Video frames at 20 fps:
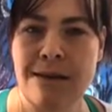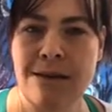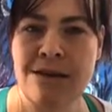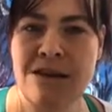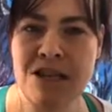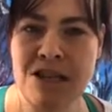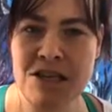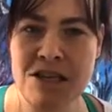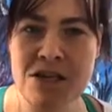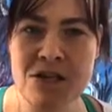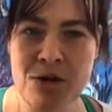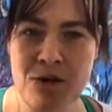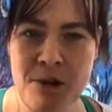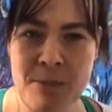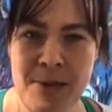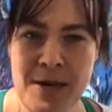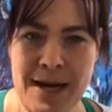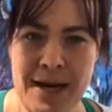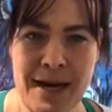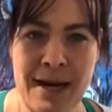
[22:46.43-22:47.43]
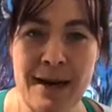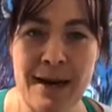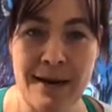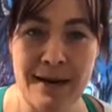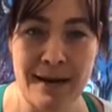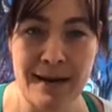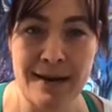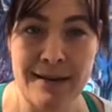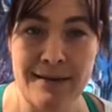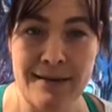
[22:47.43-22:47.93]
to discriminate
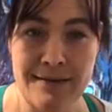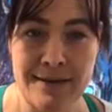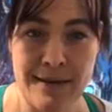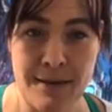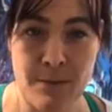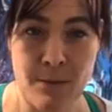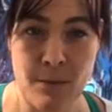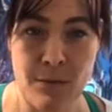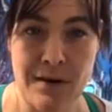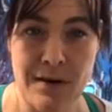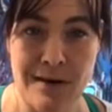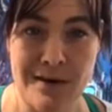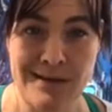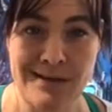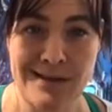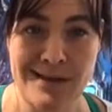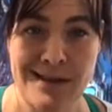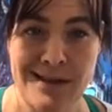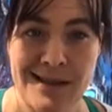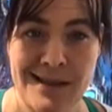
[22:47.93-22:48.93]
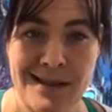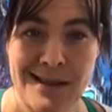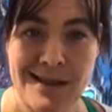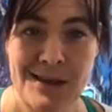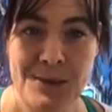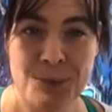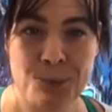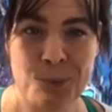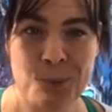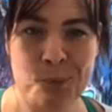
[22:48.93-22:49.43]
against someone,
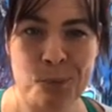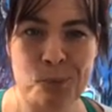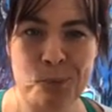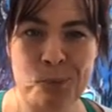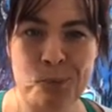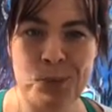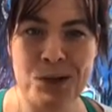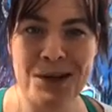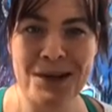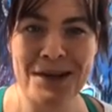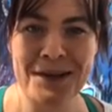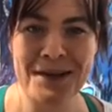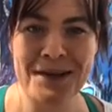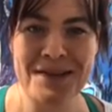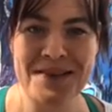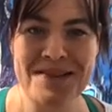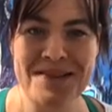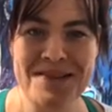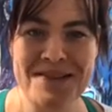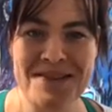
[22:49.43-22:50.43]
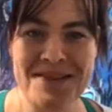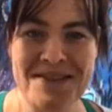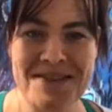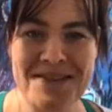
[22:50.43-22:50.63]
because